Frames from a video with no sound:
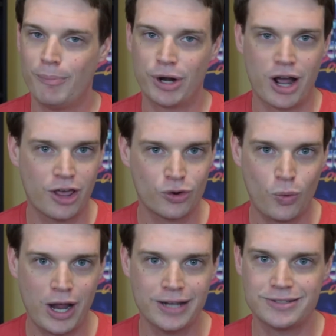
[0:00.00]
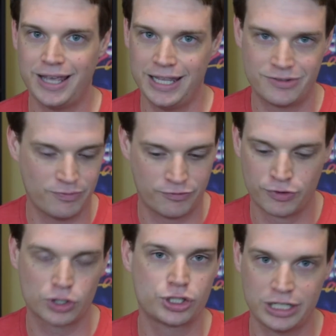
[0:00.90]
but otherwise it's
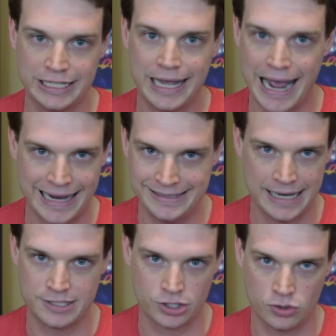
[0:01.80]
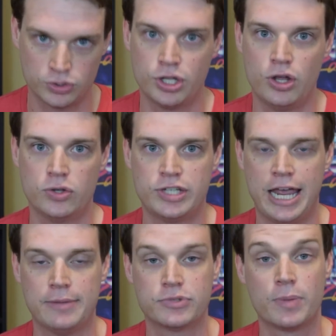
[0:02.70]
virtually identical to those
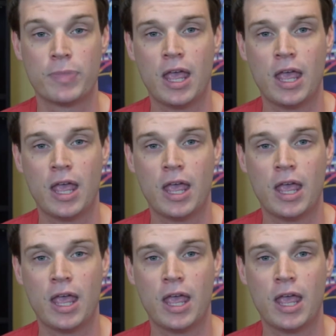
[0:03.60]
games.